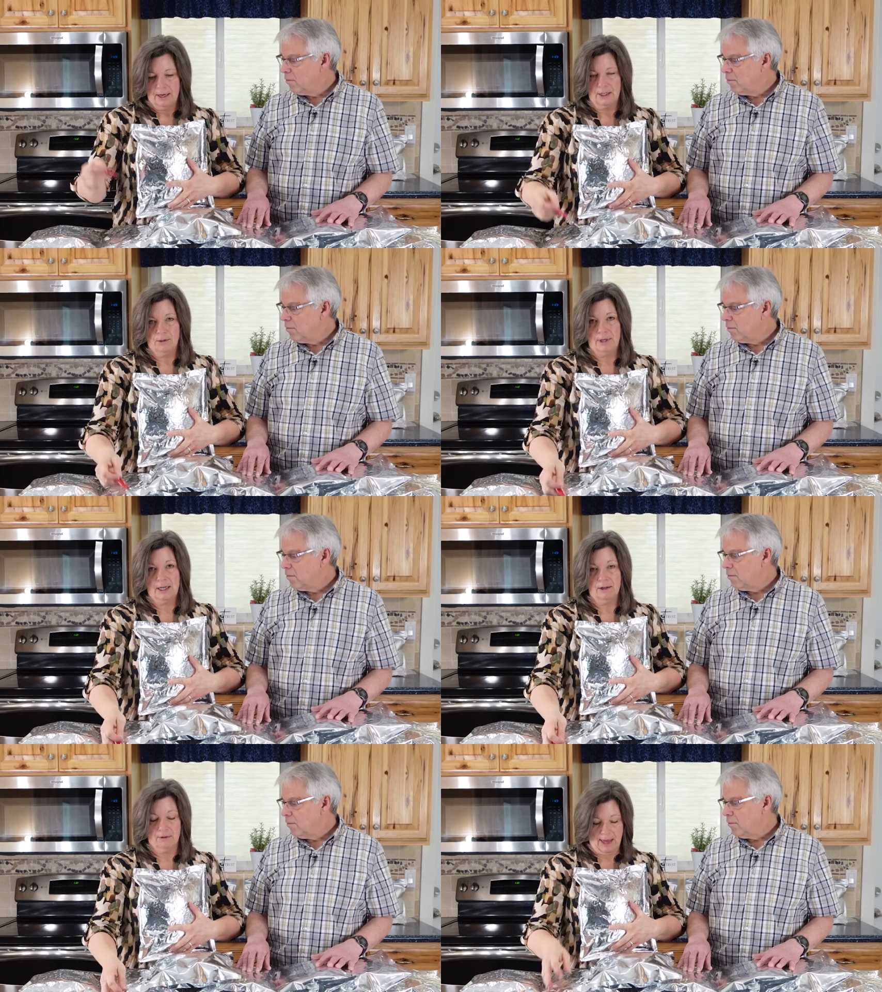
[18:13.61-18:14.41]
Speaker 1: and you
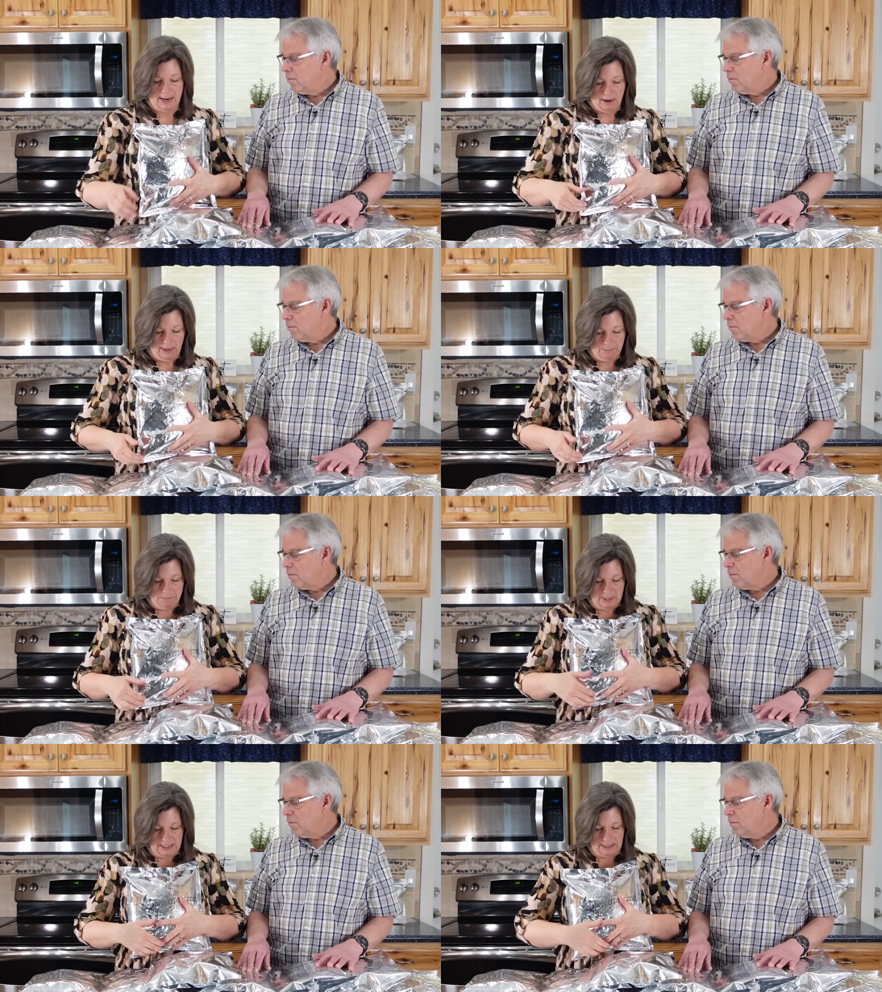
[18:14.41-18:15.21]
hear that and
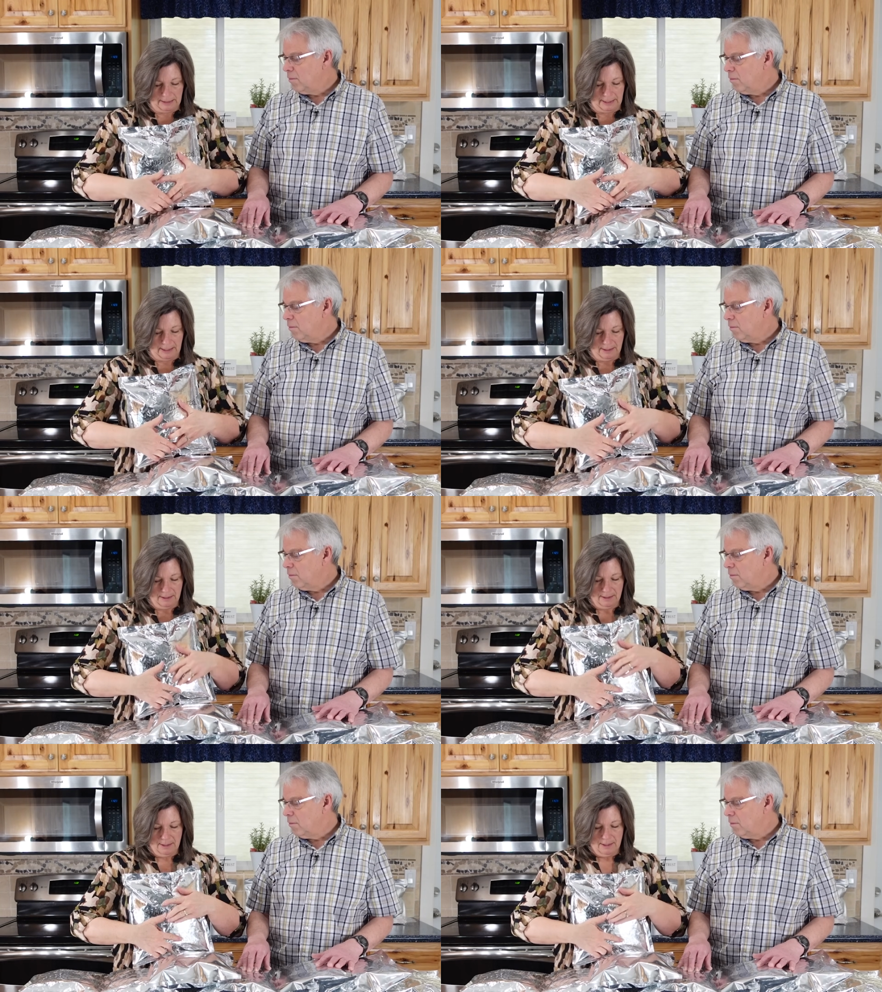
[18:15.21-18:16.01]
immediately,
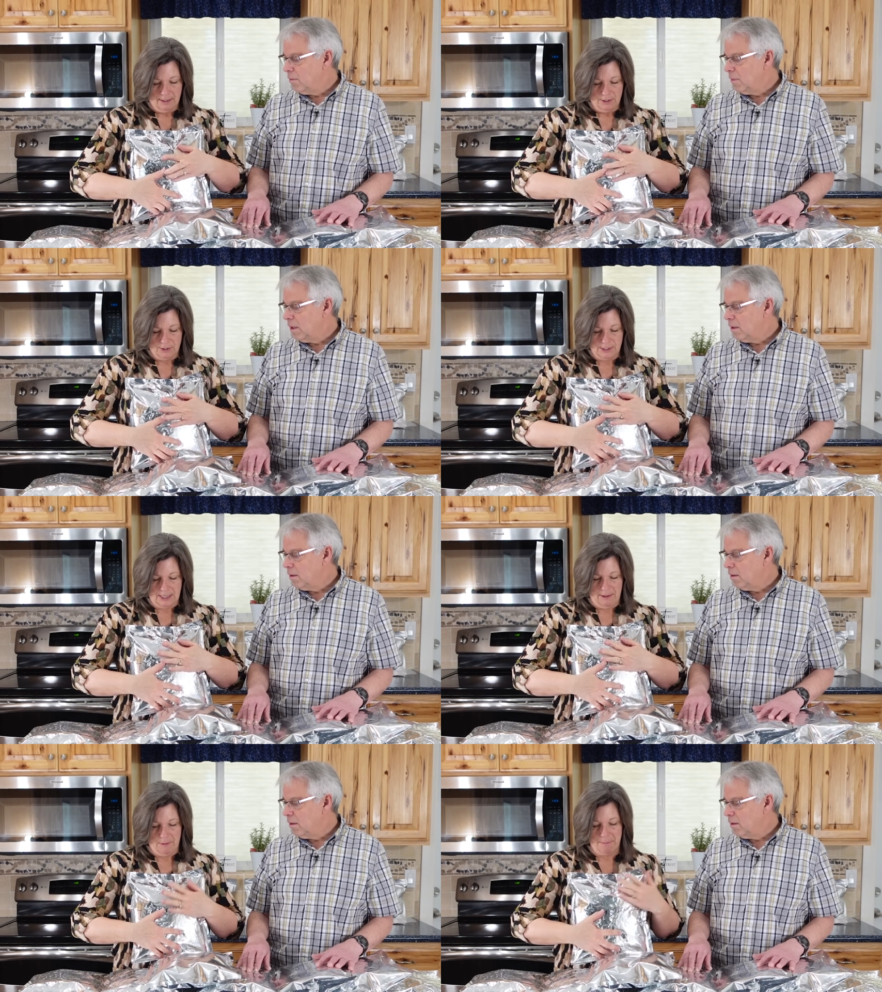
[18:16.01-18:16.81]
do you see
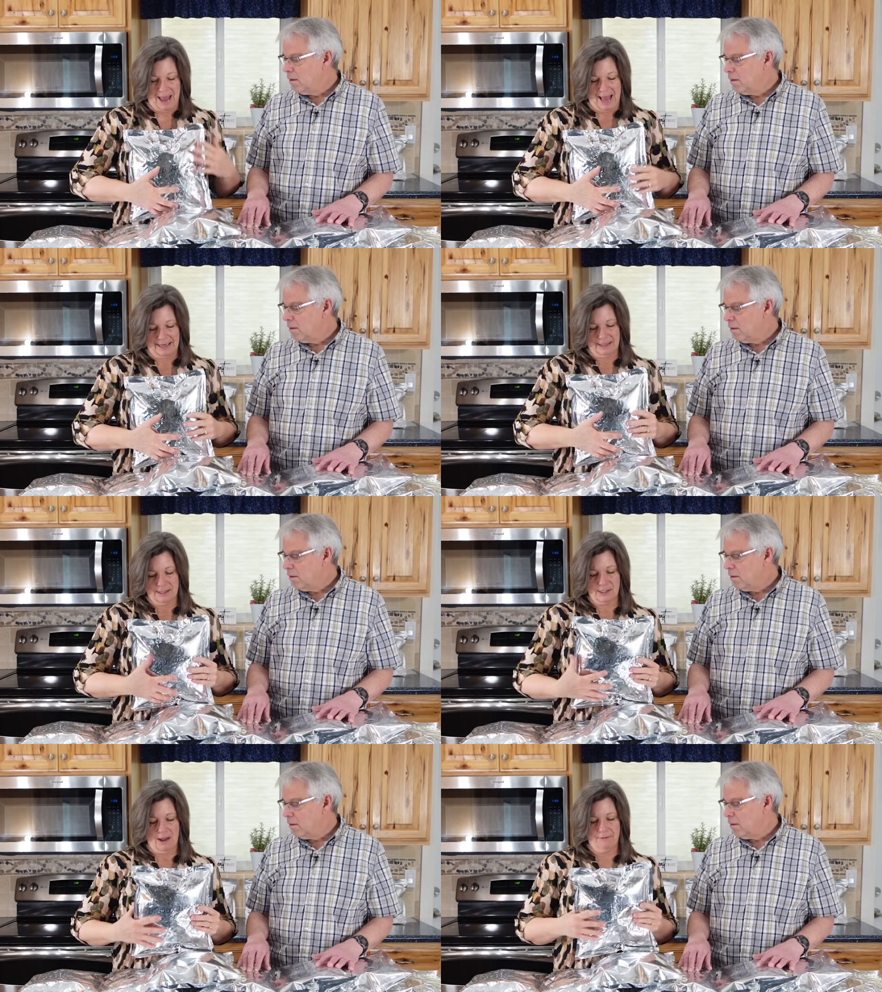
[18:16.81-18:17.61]
how the bag is
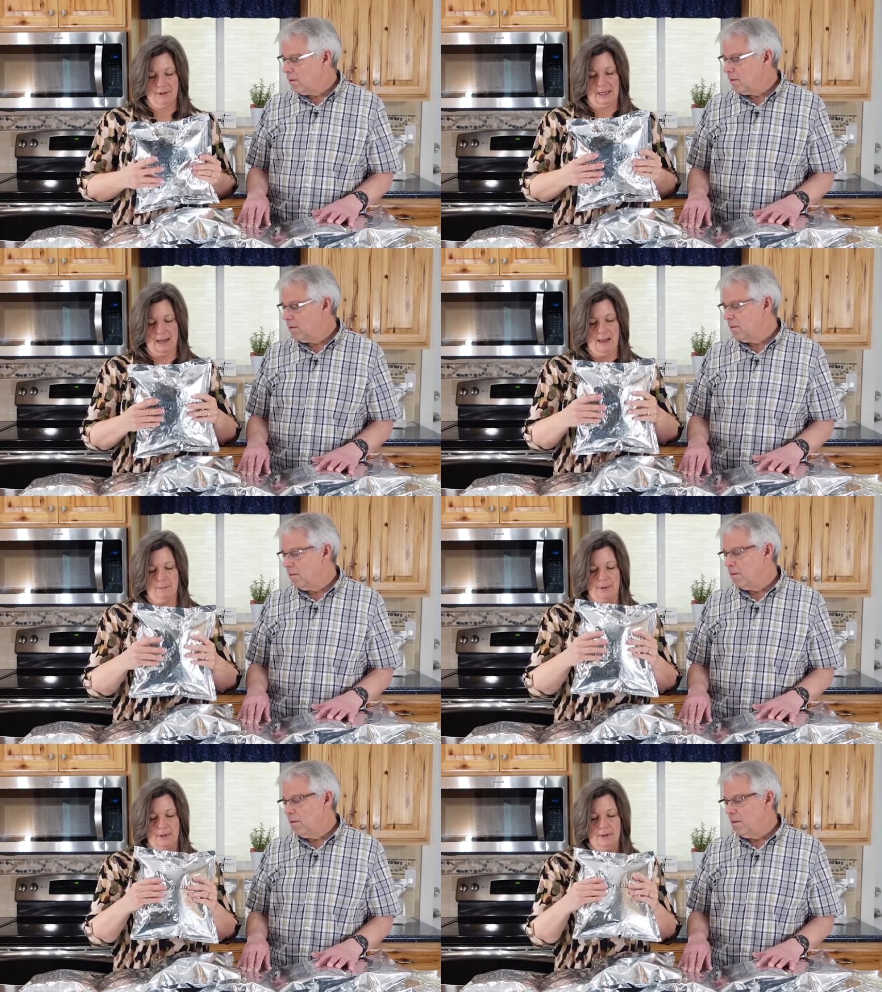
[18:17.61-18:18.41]
softening up?